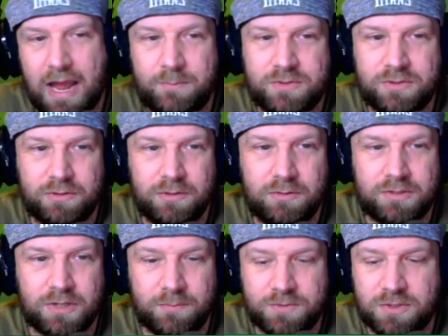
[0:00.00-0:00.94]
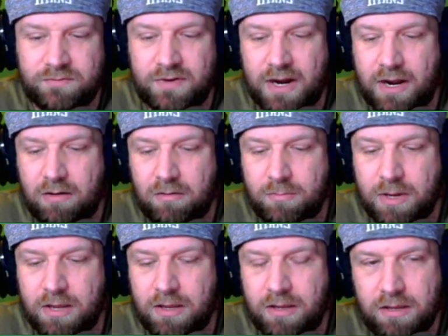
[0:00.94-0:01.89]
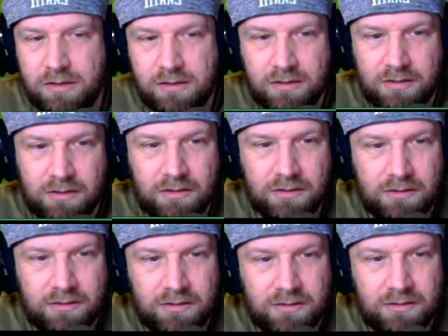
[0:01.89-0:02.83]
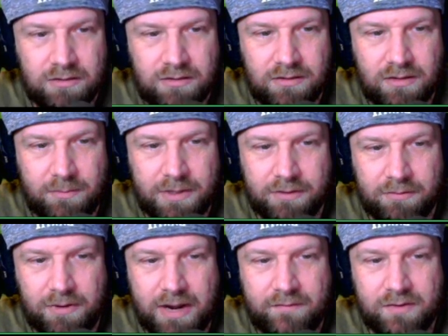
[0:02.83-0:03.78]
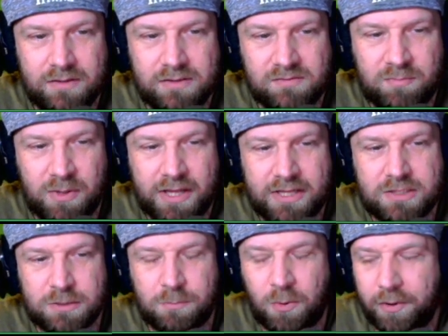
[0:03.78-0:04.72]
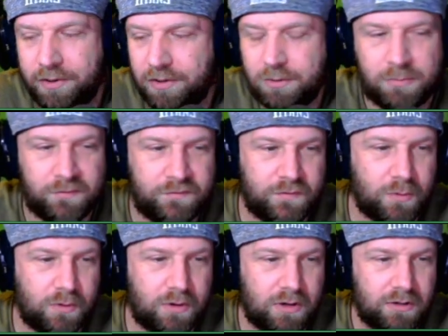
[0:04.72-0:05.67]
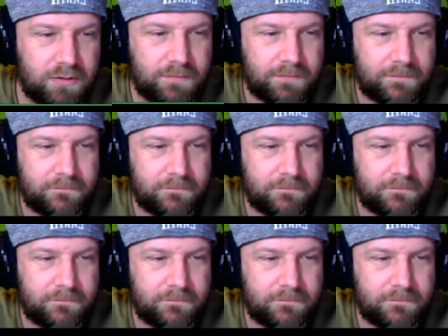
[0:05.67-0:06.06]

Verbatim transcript: absolute dumpster fire, but I mean, the Ravens have played spoiler before.